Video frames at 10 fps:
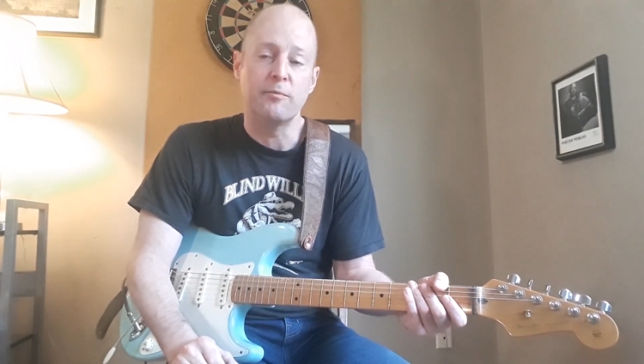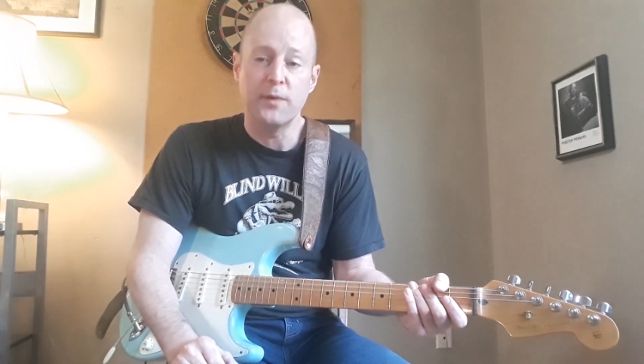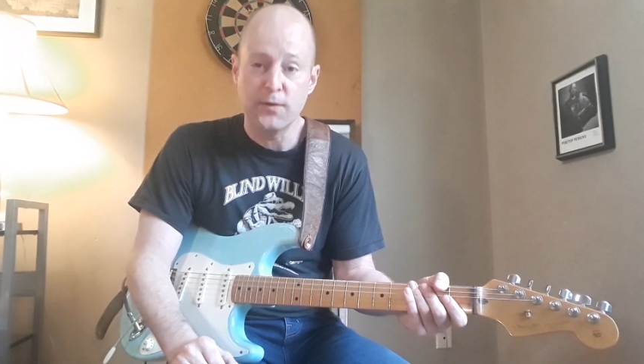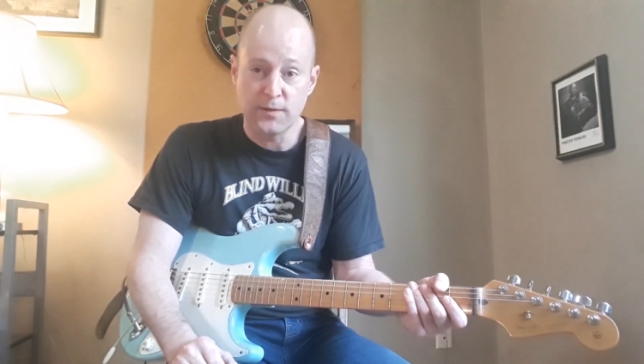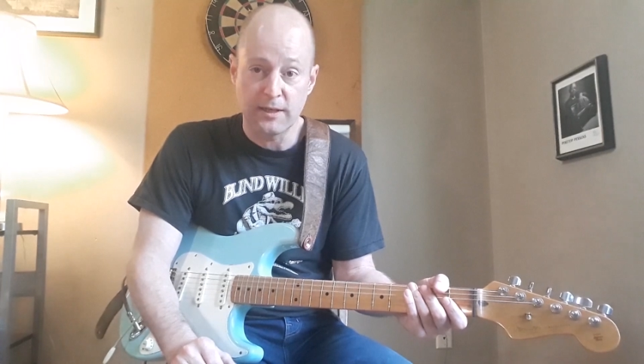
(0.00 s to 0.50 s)

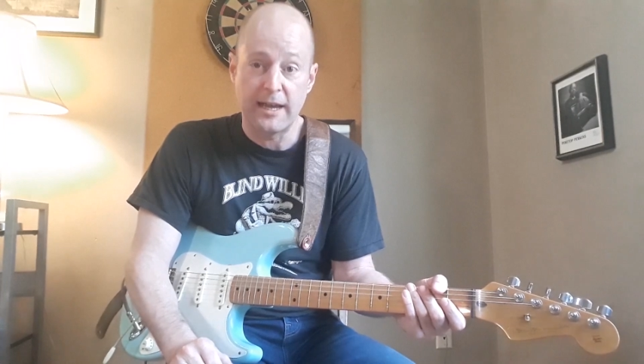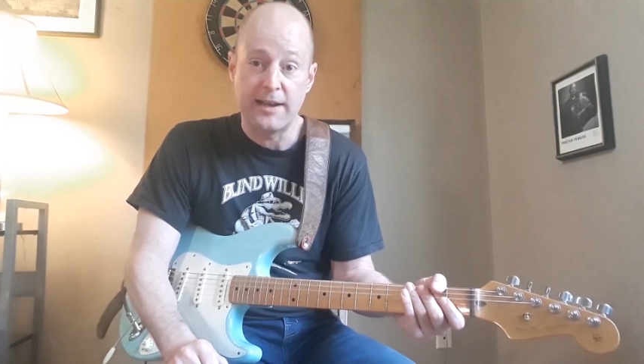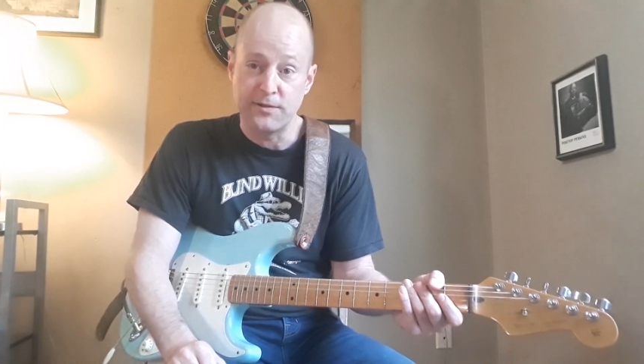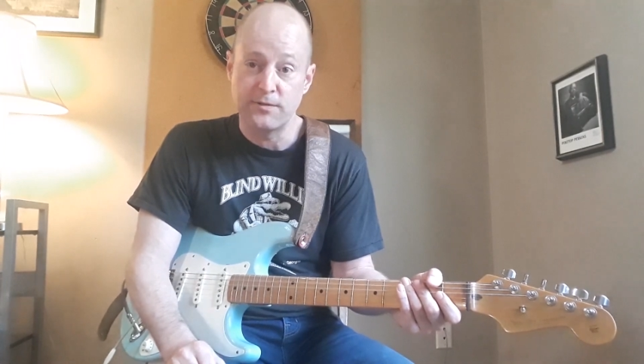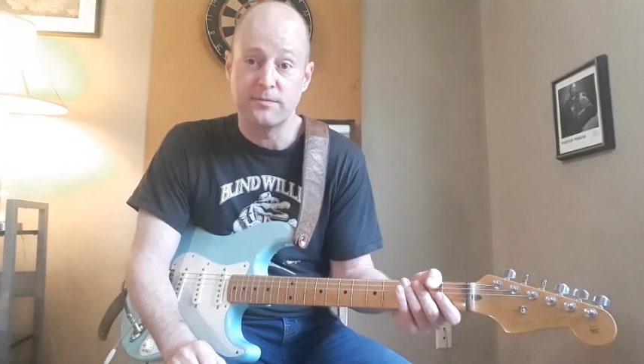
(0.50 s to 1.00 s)
music
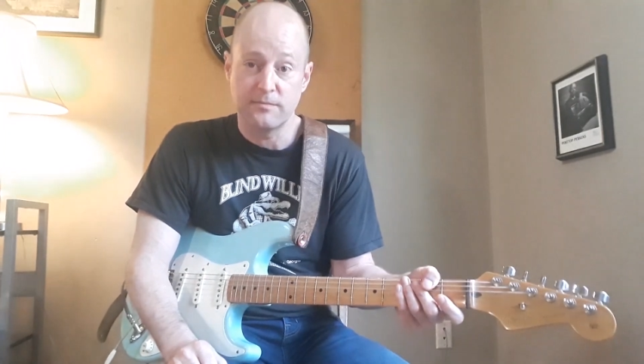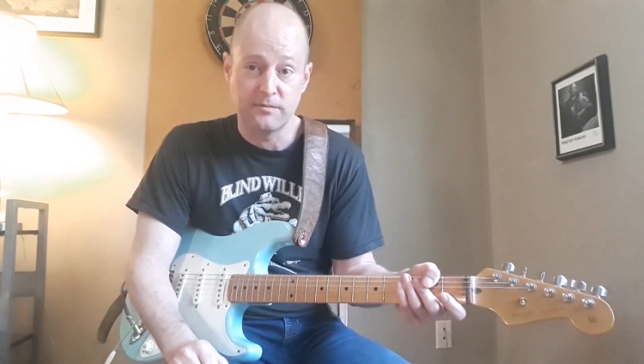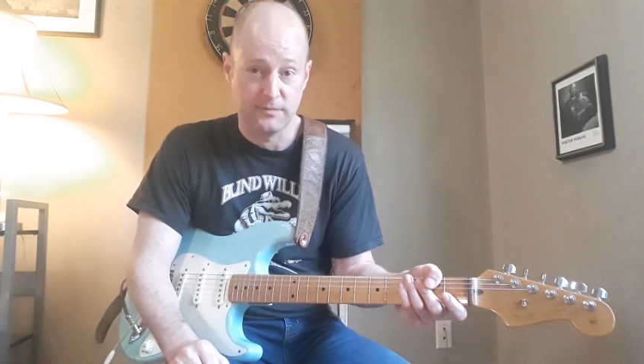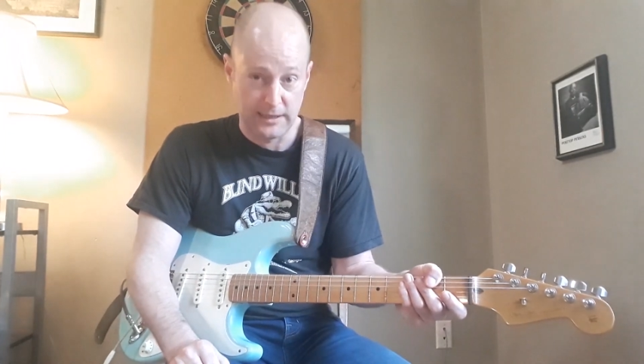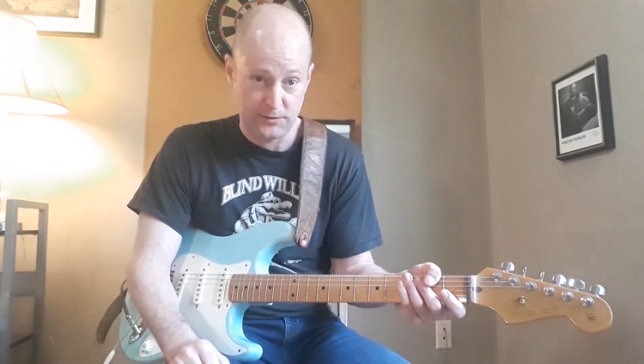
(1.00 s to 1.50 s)
has
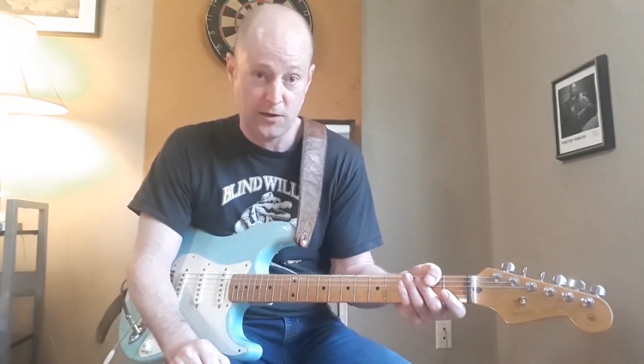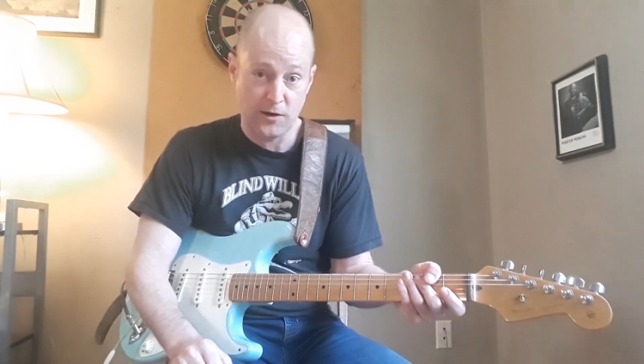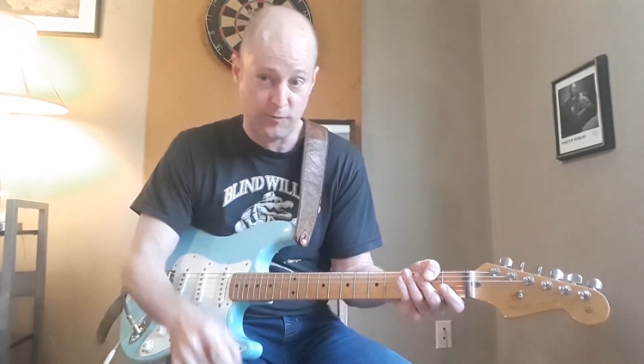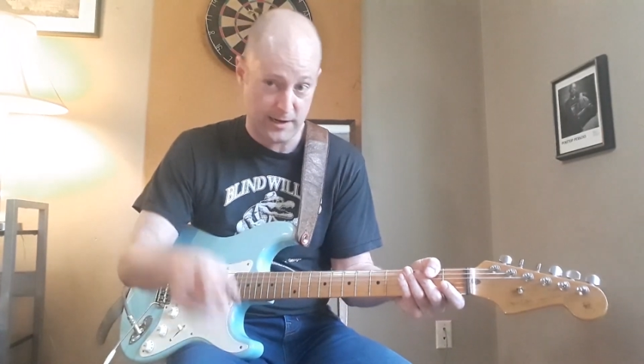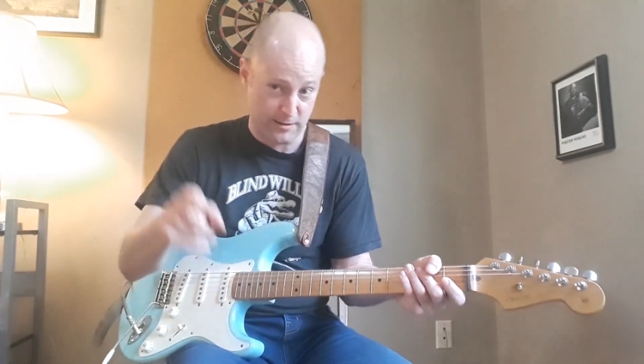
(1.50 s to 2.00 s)
that
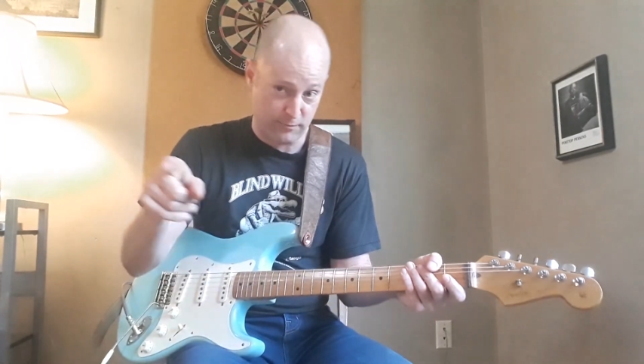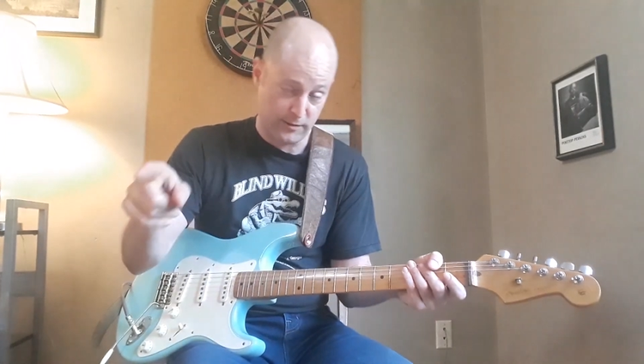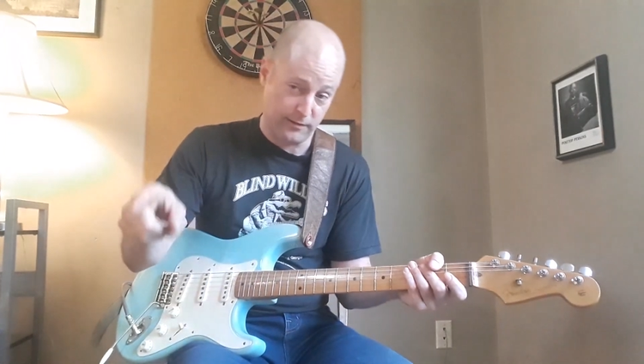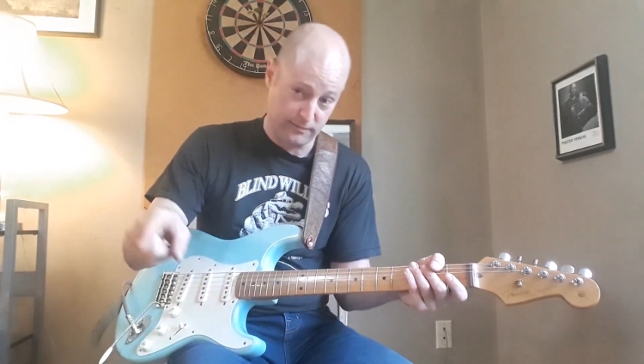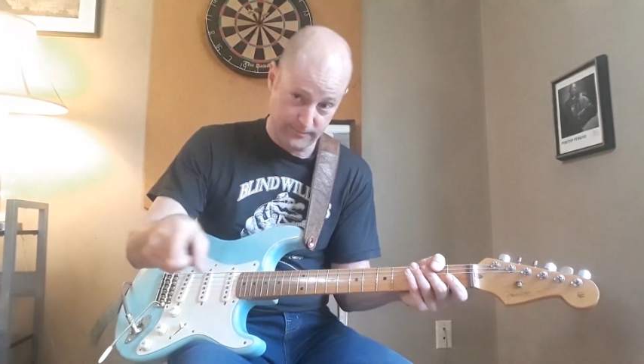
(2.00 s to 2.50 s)
turnaround where